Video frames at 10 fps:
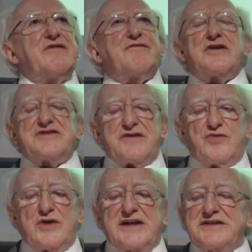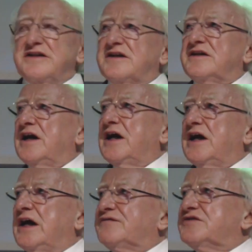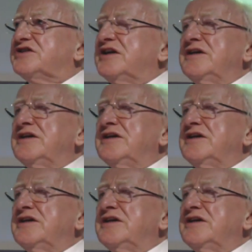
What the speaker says: First of all, I think, and I haven't